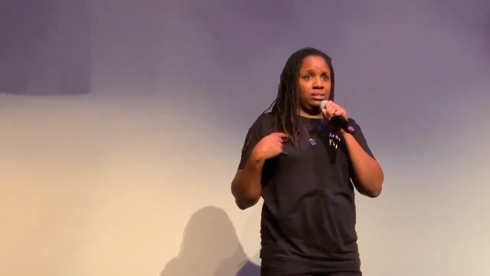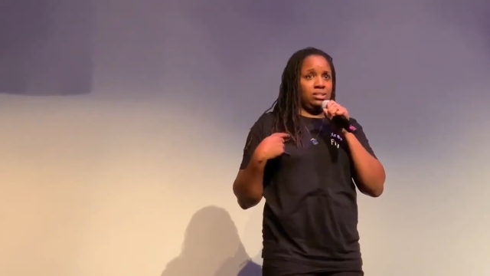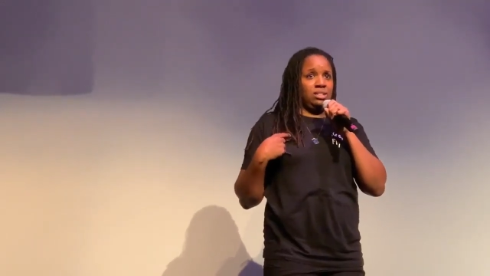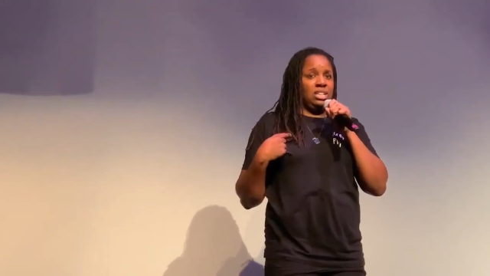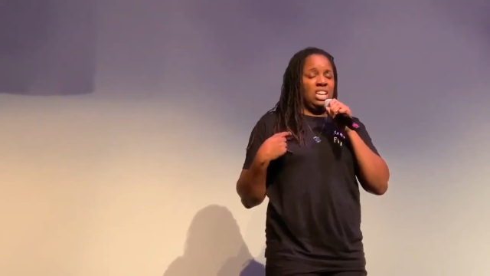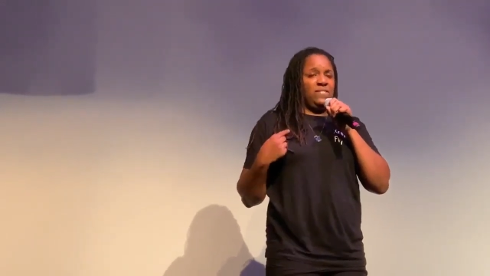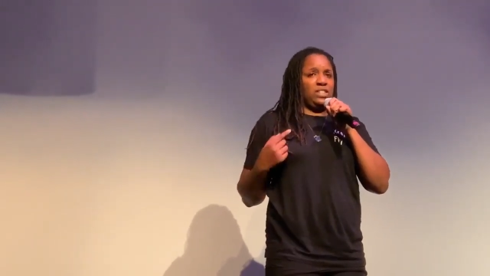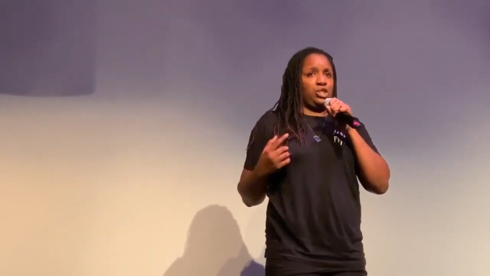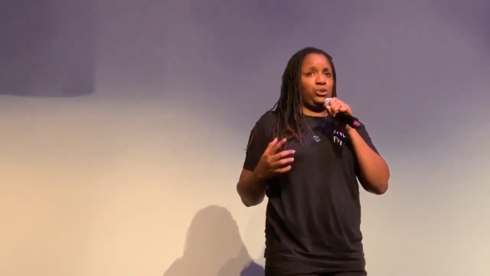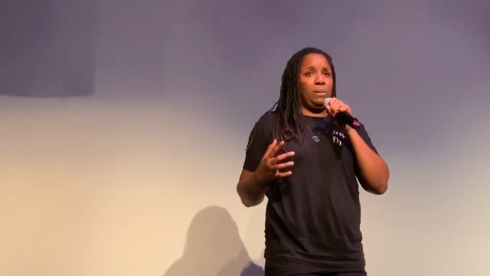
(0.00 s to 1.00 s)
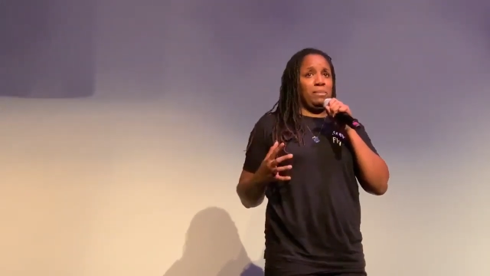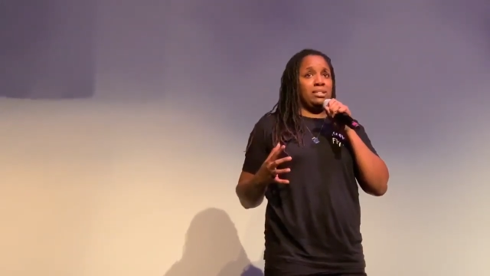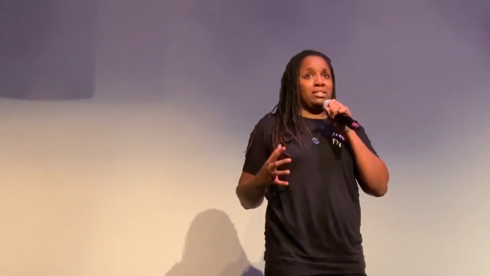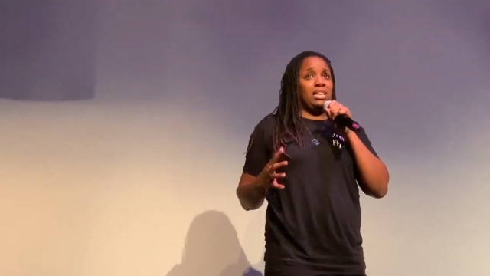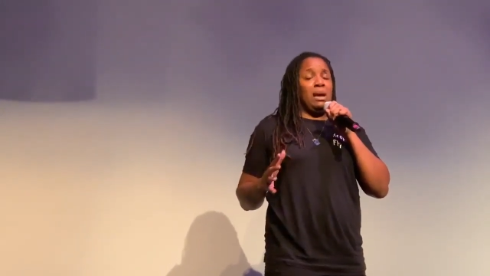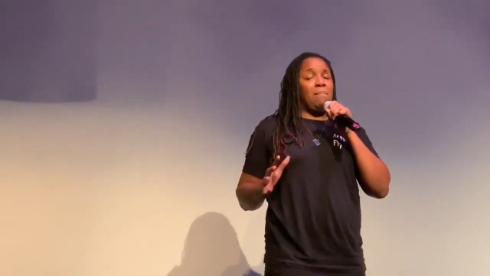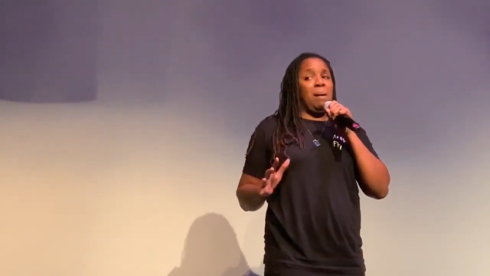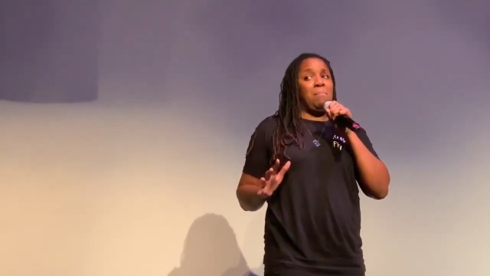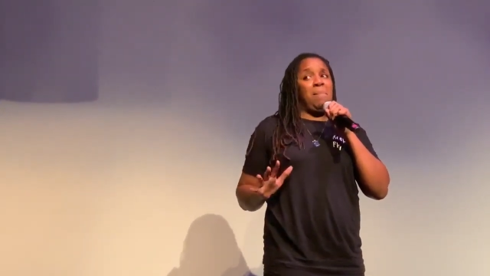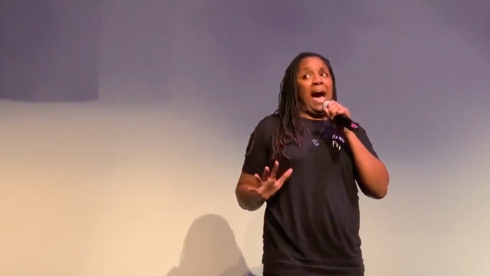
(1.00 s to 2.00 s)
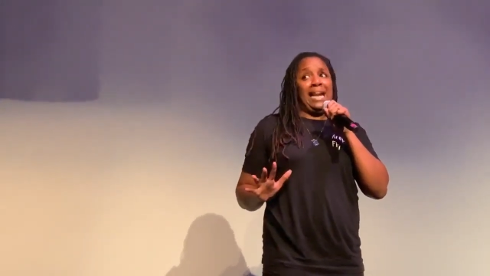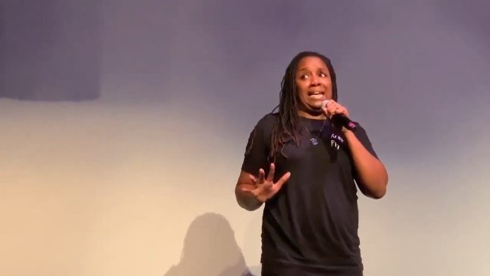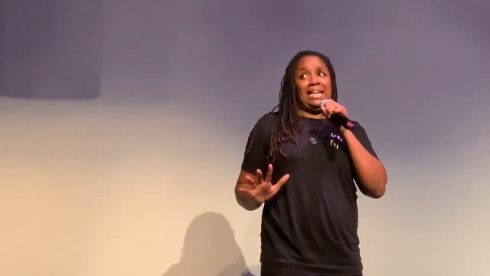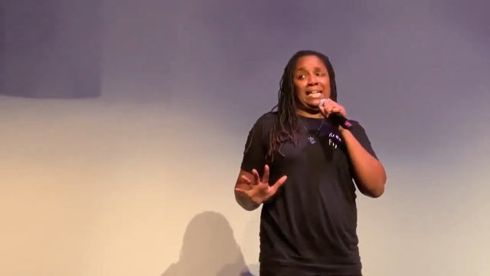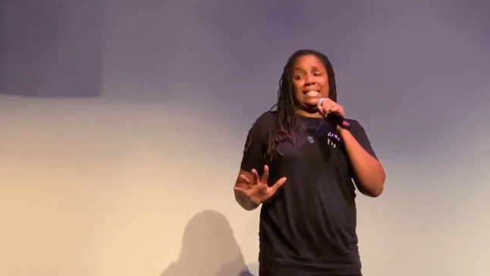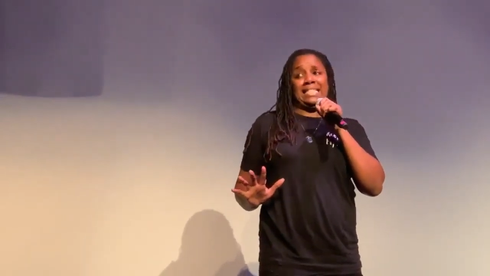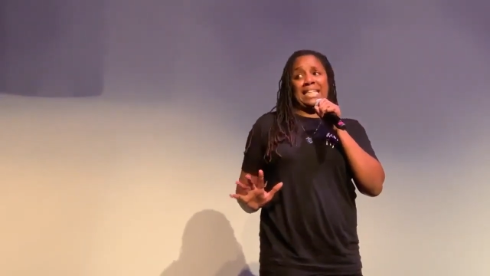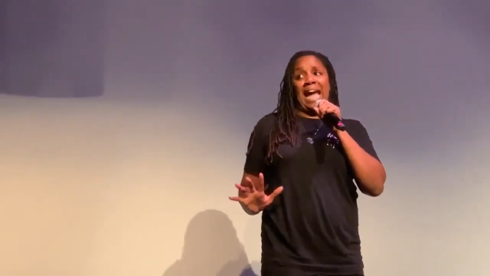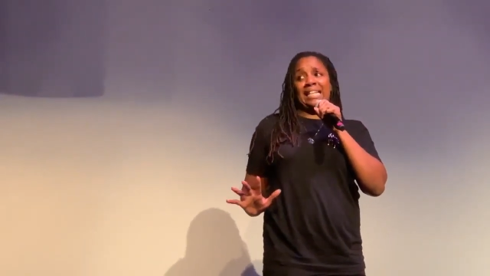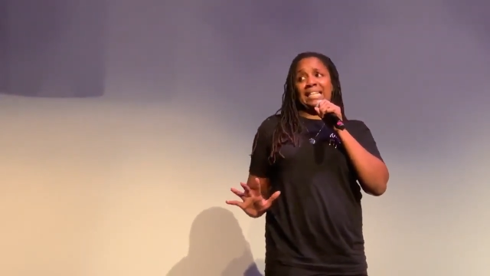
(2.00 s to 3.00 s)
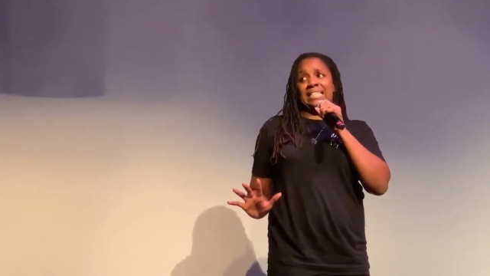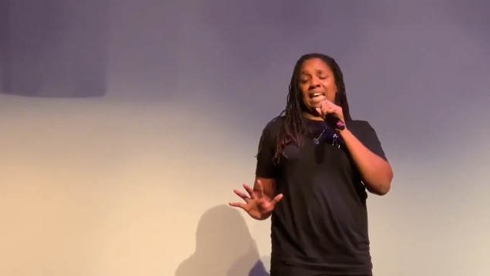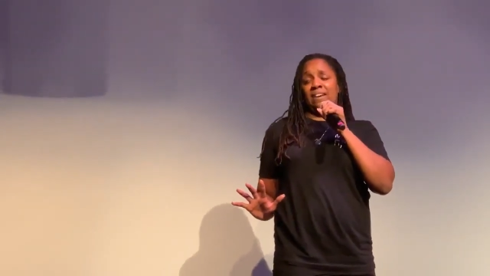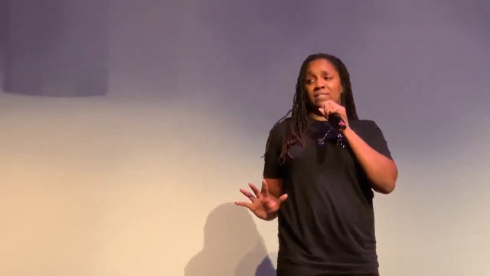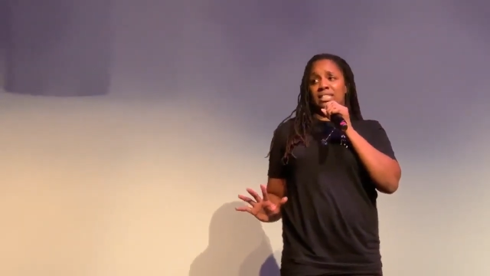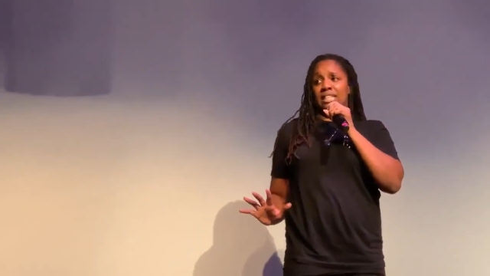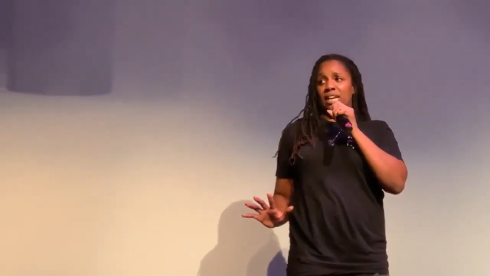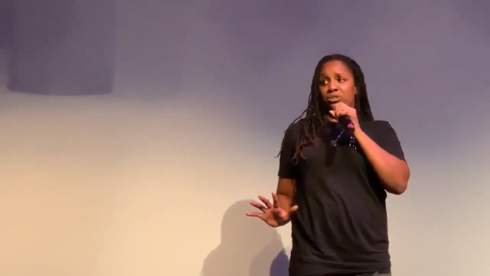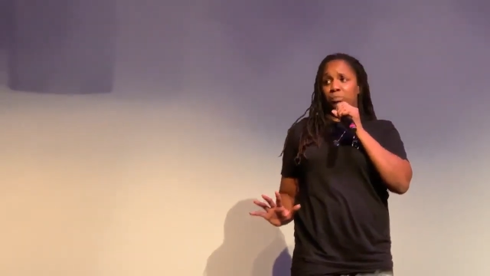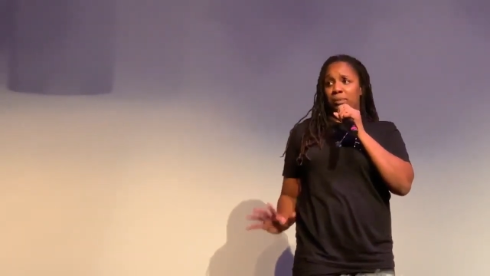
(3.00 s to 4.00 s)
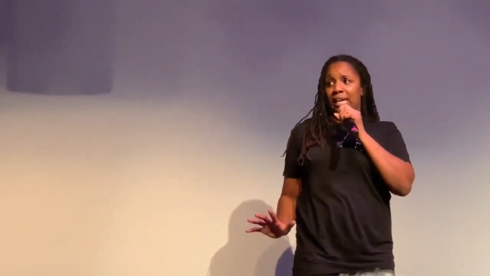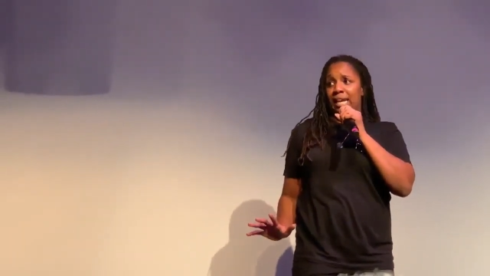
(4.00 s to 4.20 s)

For the tremors my body couldn't silence after Sandra Bland.